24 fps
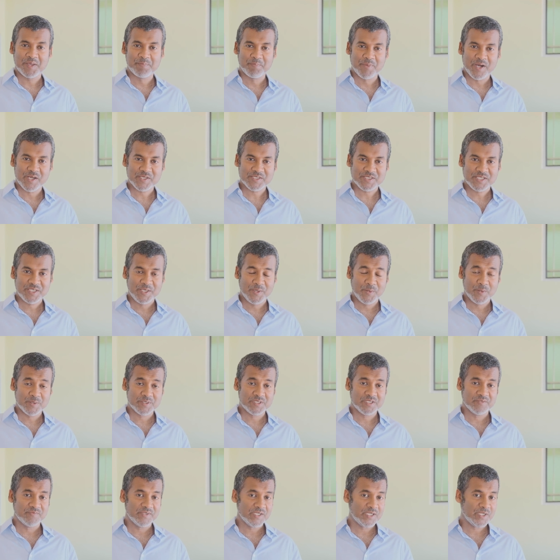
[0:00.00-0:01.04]

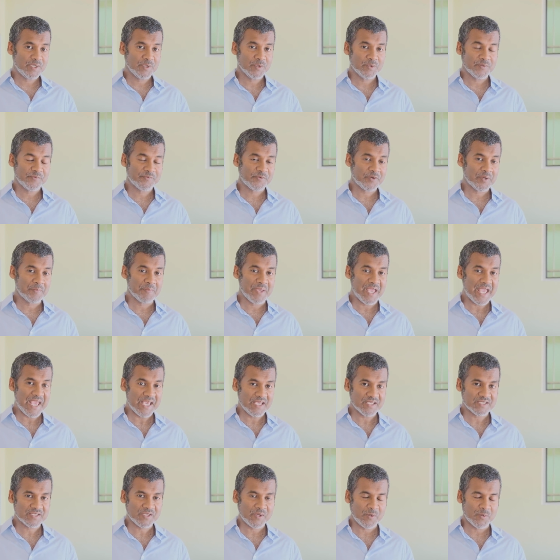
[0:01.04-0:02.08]
MRCOG video from
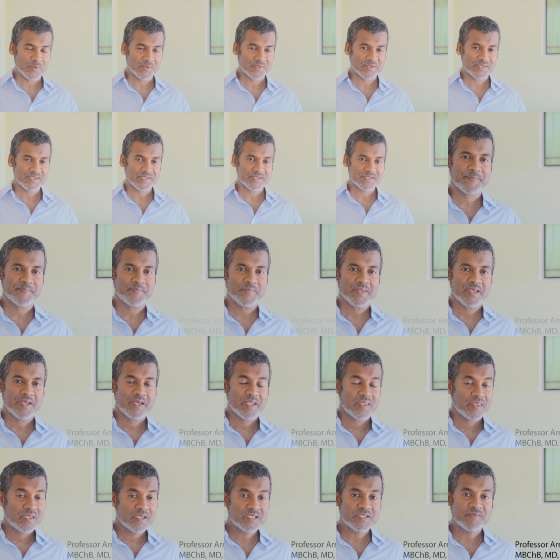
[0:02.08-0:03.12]
ACE Courses.
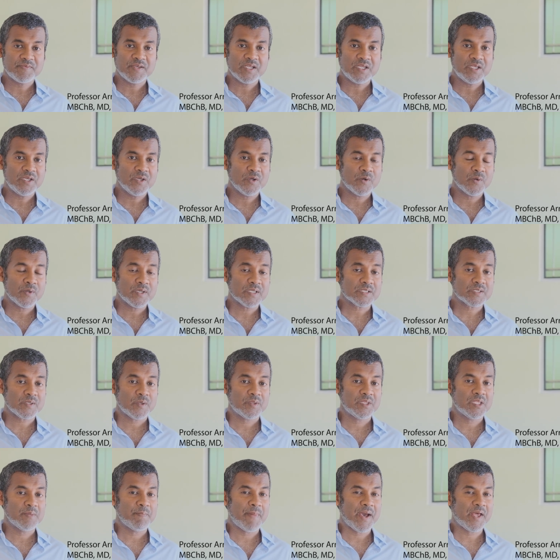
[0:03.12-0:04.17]
This video is
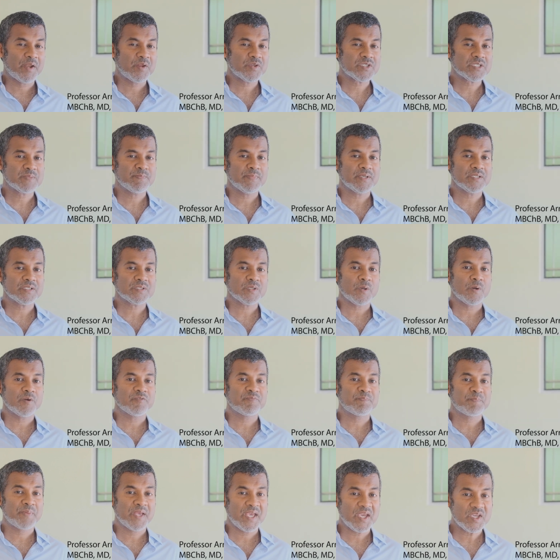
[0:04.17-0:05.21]
on the management
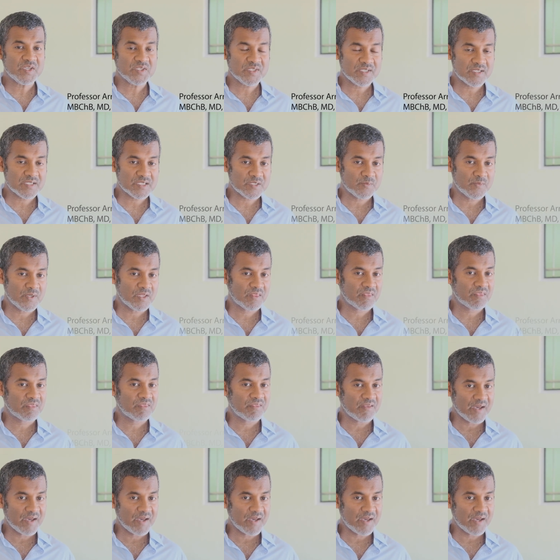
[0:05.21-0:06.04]
of patients with